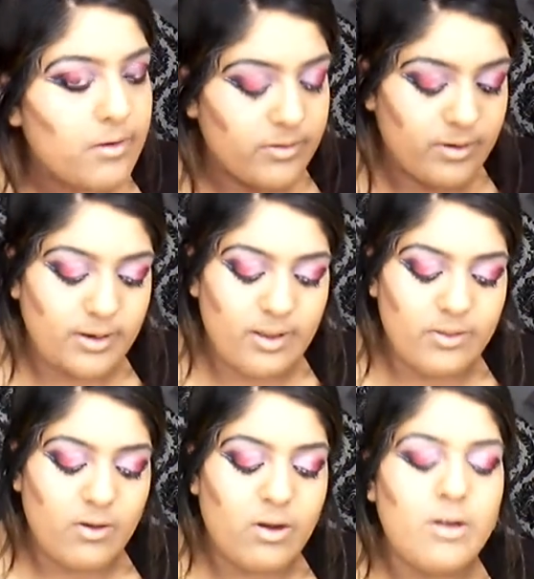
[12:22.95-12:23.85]
just gonna get
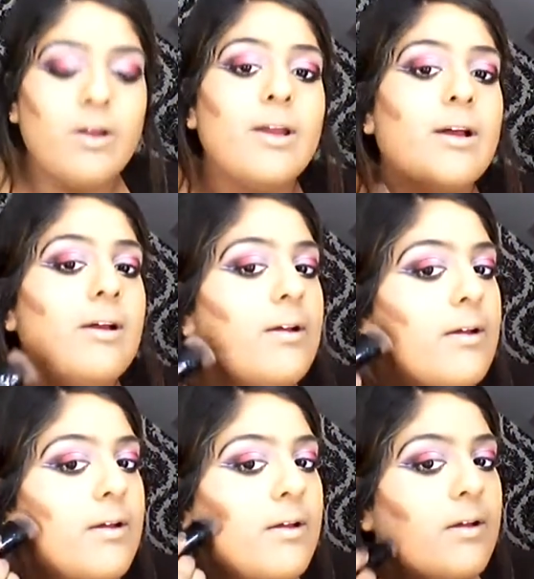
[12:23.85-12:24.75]
the highlighter
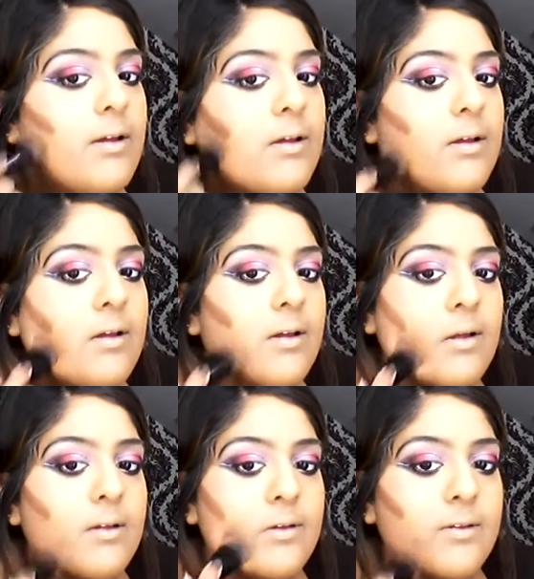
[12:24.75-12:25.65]

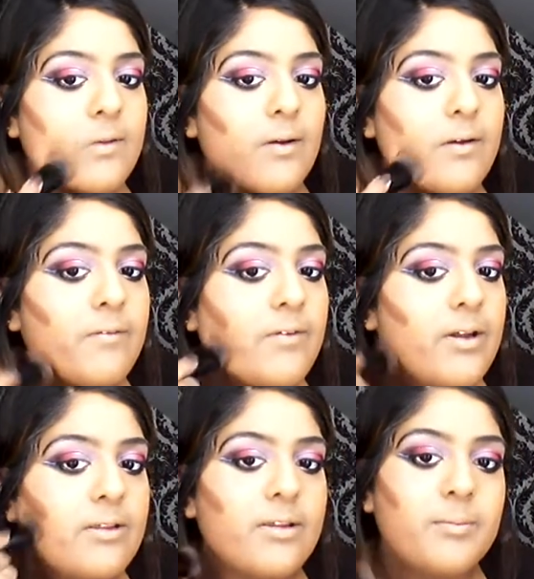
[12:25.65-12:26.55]
and just kind of fill
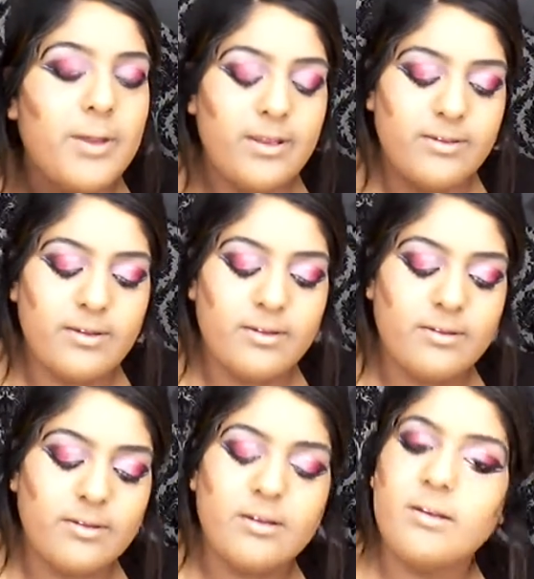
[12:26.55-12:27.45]
in the
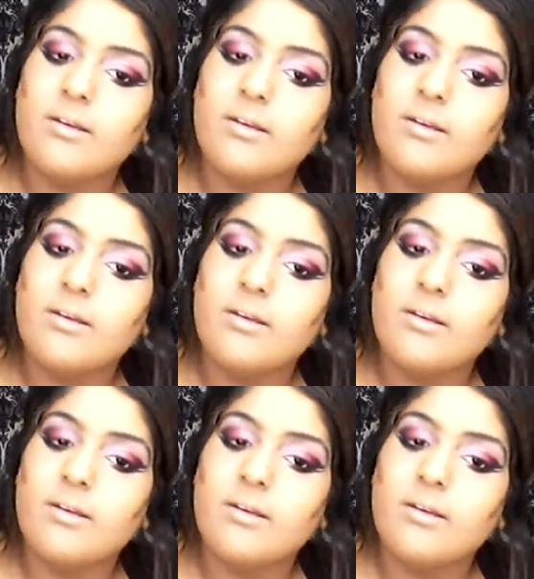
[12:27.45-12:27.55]
spaces